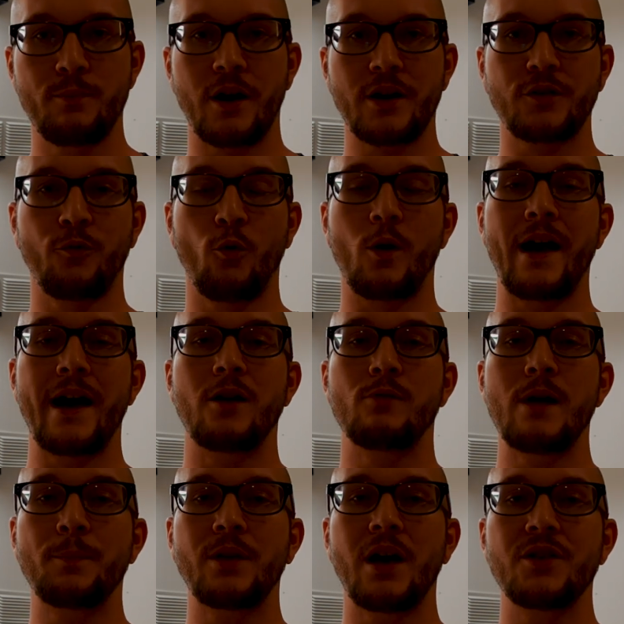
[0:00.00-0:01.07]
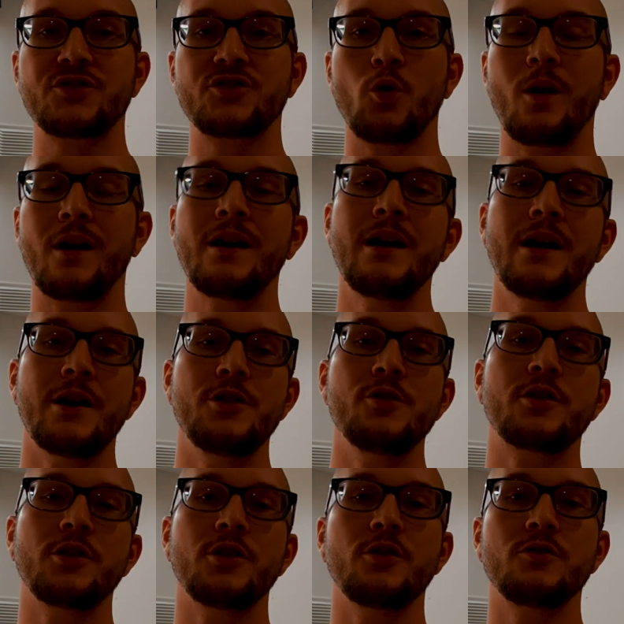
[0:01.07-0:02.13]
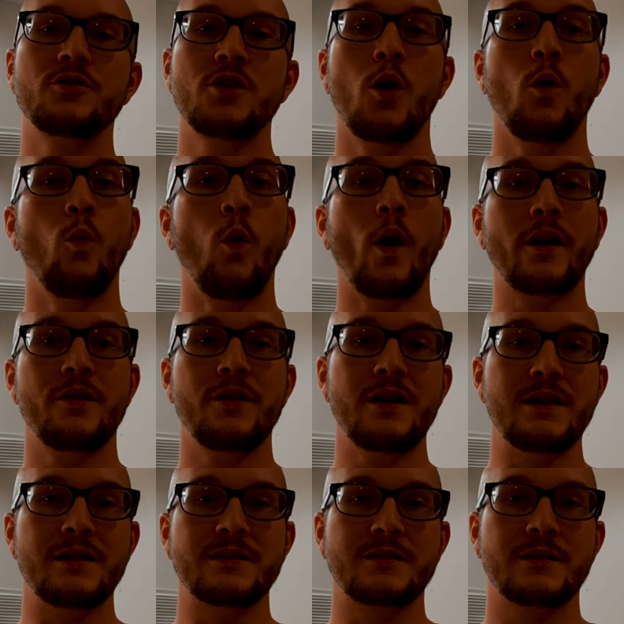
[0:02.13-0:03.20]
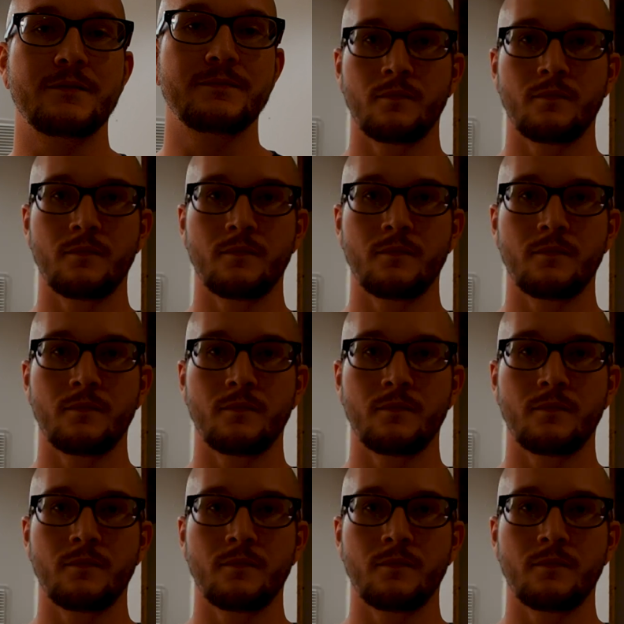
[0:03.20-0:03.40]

bucks for at a Reptile store. You can use one of these.